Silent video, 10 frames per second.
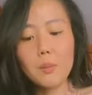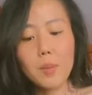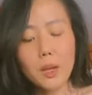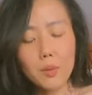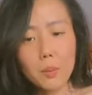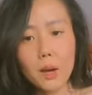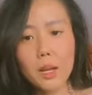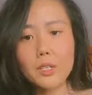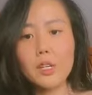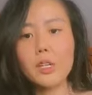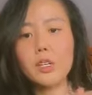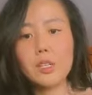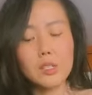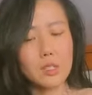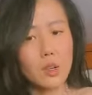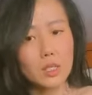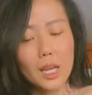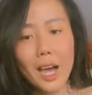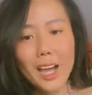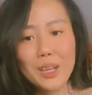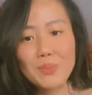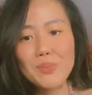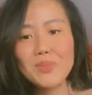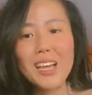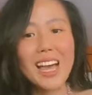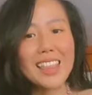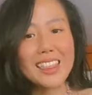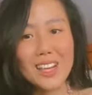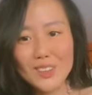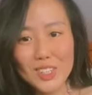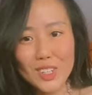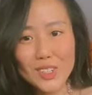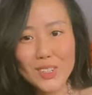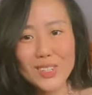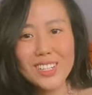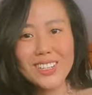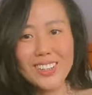big reminder, this is our time. I love you.